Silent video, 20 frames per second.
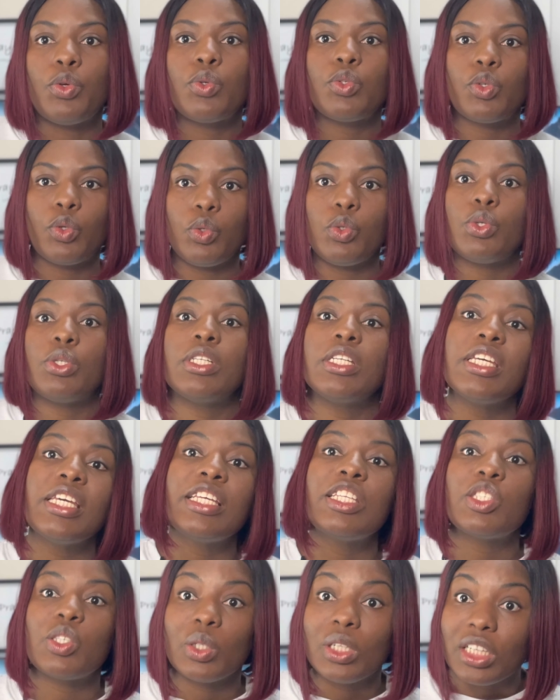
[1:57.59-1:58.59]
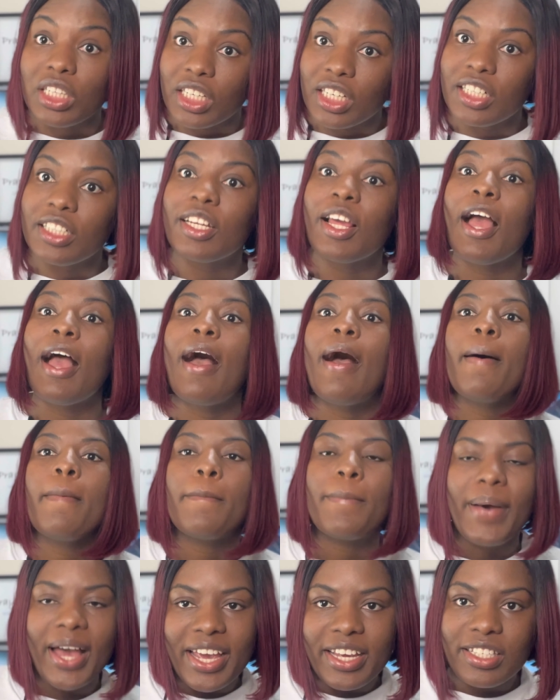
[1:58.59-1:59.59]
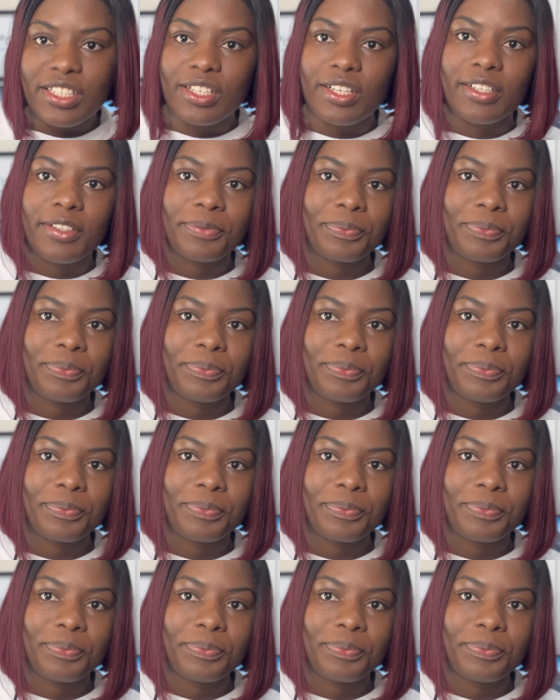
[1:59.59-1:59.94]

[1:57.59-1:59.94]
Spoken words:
So you need to learn Python.